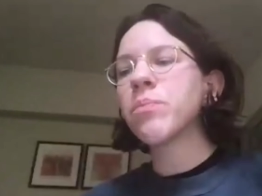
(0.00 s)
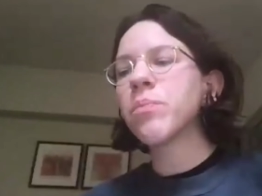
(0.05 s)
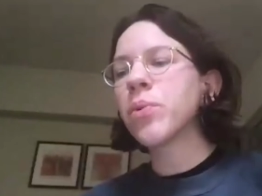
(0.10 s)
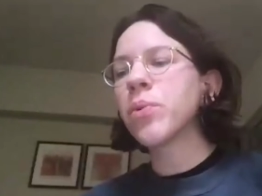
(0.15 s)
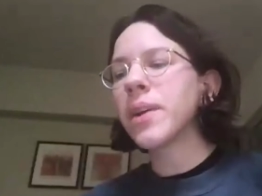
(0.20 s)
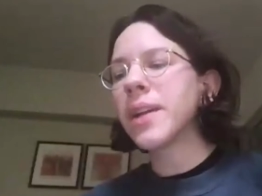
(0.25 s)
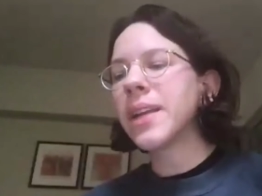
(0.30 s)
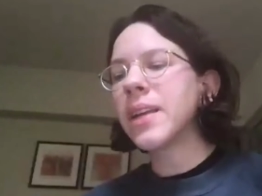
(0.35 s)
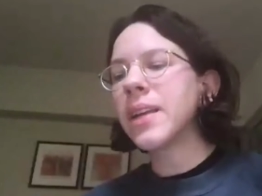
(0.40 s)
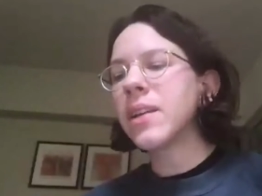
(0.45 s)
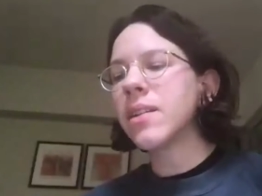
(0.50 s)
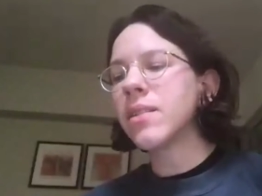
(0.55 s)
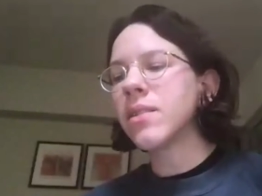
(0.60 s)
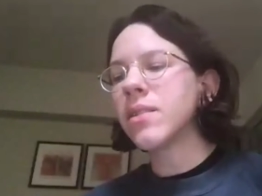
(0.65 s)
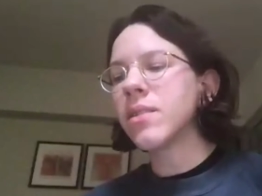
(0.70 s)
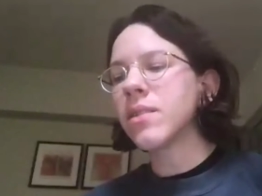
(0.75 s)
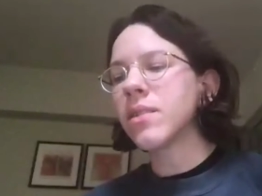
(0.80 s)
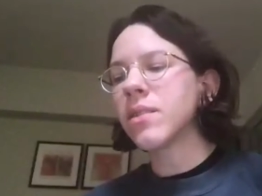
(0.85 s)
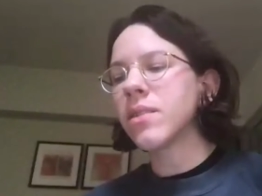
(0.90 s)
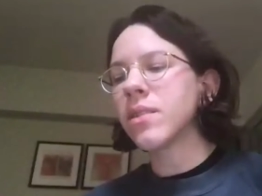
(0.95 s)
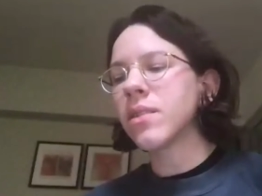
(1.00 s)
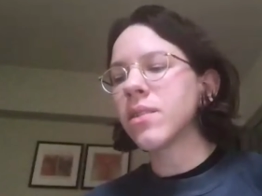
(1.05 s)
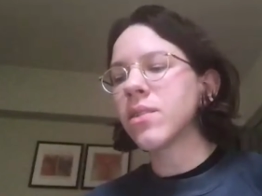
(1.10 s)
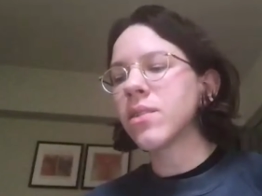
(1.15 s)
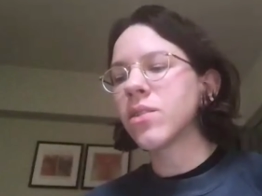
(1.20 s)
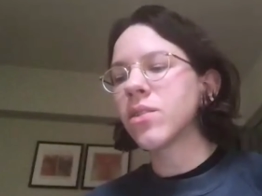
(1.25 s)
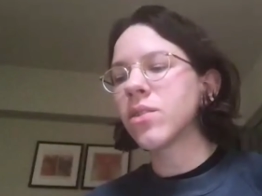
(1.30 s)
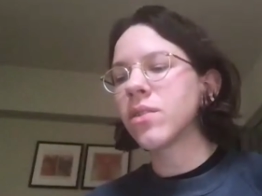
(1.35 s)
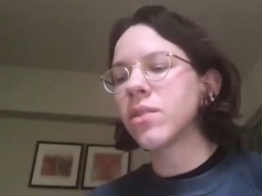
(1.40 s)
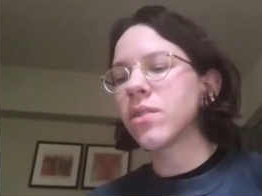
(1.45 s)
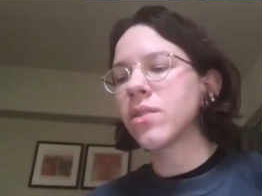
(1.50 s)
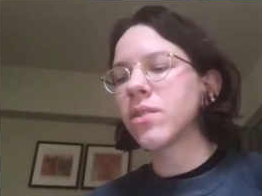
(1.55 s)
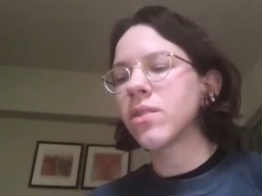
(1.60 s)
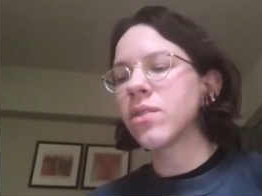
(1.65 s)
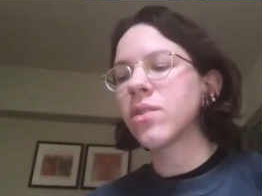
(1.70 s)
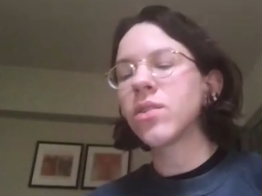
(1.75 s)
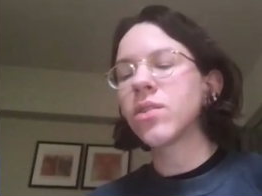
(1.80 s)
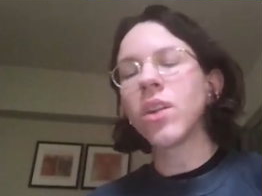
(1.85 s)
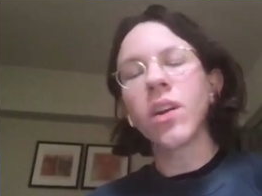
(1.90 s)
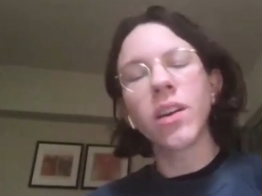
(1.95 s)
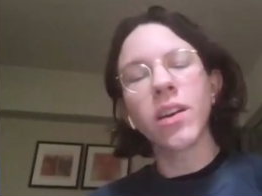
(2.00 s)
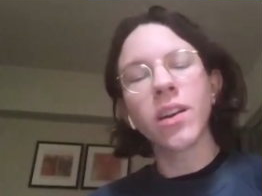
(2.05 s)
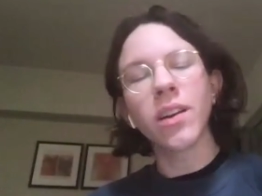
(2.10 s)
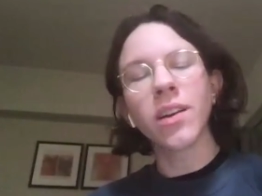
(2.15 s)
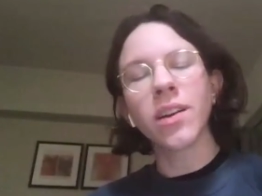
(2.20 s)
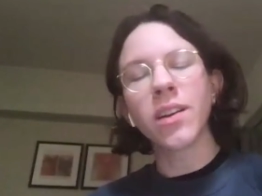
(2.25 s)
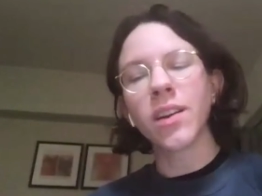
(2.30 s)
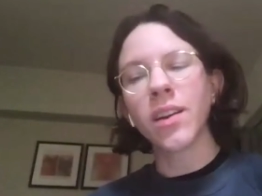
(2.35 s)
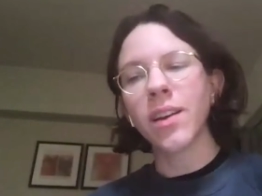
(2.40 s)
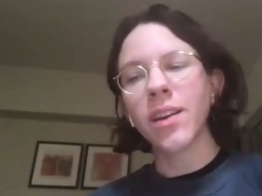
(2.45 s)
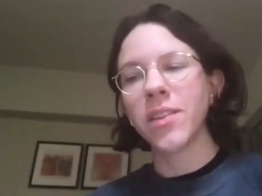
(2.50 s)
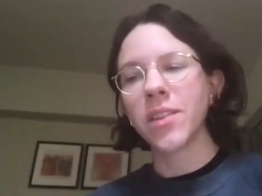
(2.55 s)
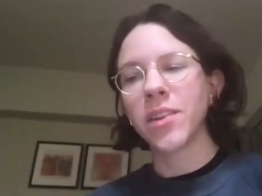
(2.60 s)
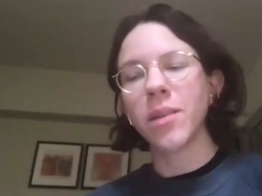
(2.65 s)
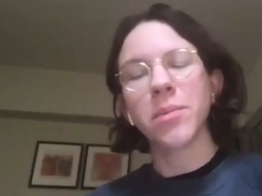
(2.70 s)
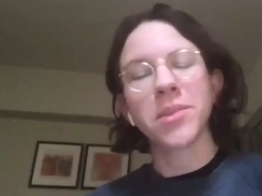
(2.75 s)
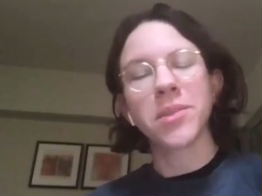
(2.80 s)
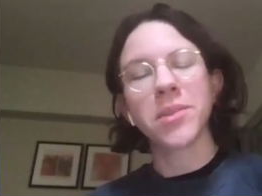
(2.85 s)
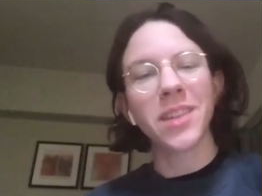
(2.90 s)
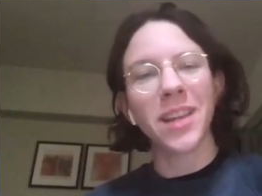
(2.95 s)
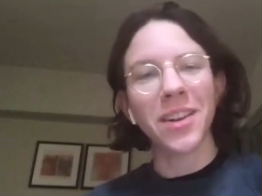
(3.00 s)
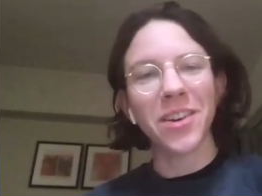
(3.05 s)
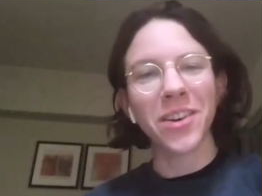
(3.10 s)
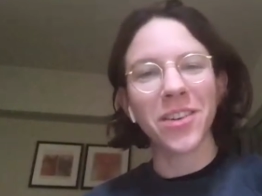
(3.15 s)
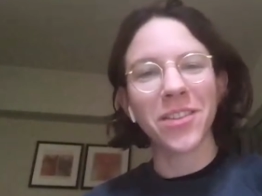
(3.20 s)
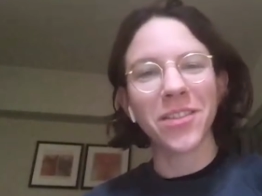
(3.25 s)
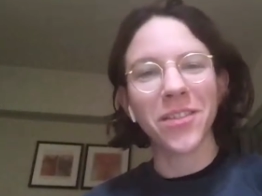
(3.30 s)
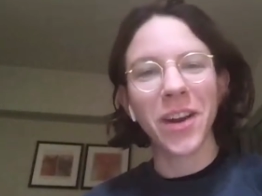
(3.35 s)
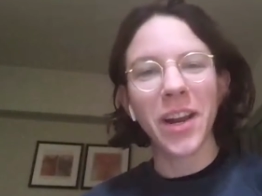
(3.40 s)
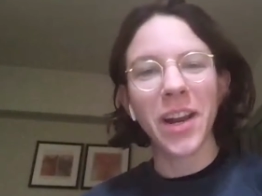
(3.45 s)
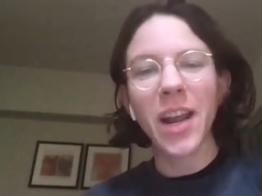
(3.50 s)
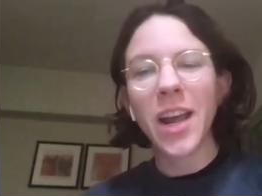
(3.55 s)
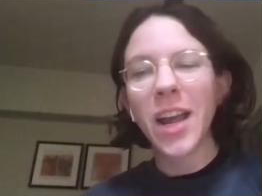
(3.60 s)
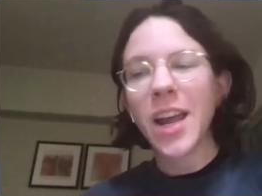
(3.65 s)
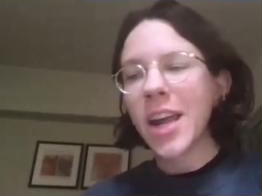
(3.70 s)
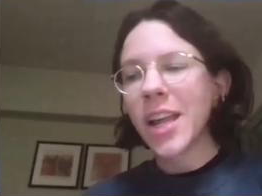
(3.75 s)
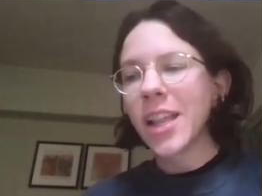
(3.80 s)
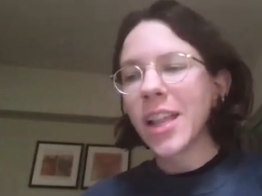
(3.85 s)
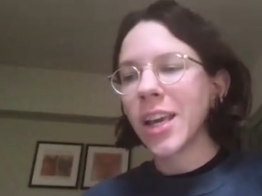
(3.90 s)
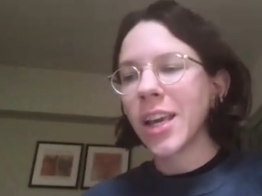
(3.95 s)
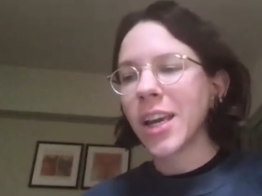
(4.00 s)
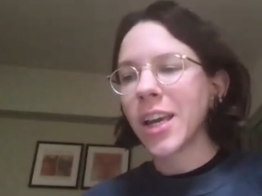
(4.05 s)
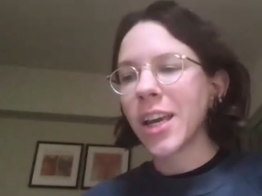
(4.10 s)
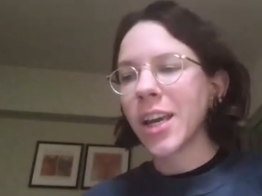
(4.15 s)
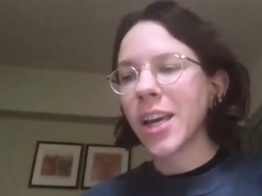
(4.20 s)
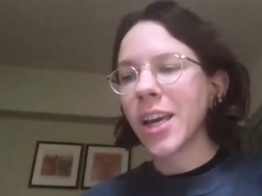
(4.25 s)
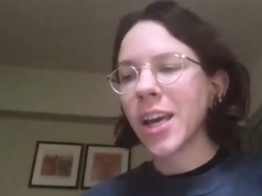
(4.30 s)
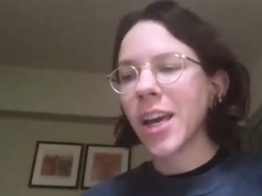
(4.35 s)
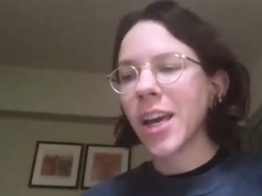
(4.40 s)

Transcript: pretty stark the double standard, right? Like,